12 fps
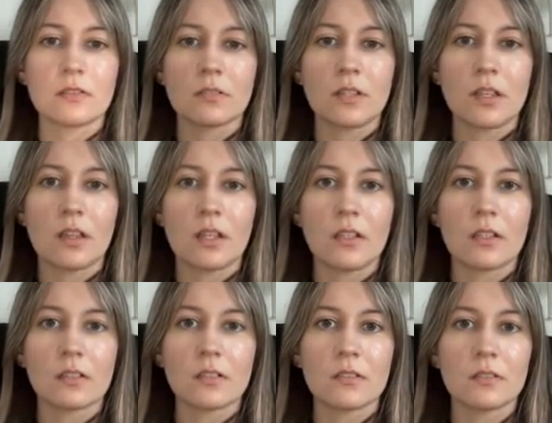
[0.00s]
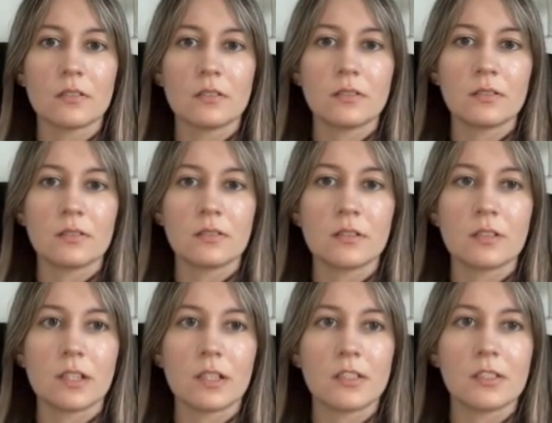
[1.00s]
I think,
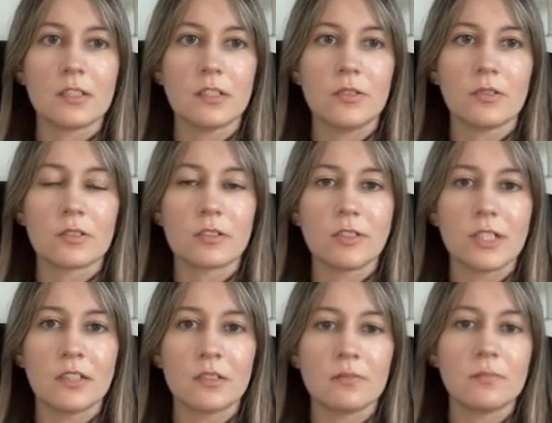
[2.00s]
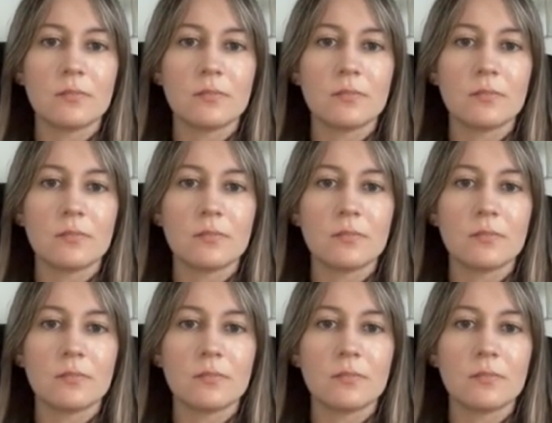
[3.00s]
like this neon green,